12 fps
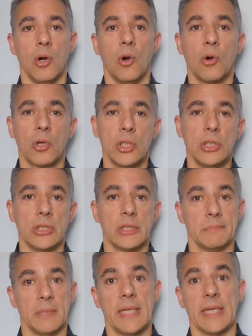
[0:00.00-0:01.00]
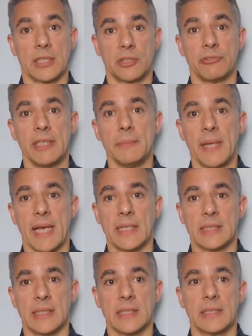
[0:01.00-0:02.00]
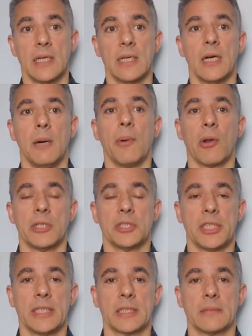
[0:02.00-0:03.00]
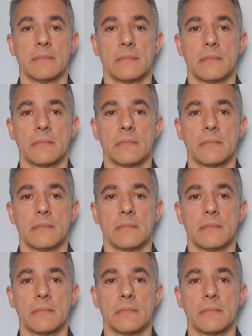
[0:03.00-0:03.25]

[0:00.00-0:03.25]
or could, in extreme cases, abolish it.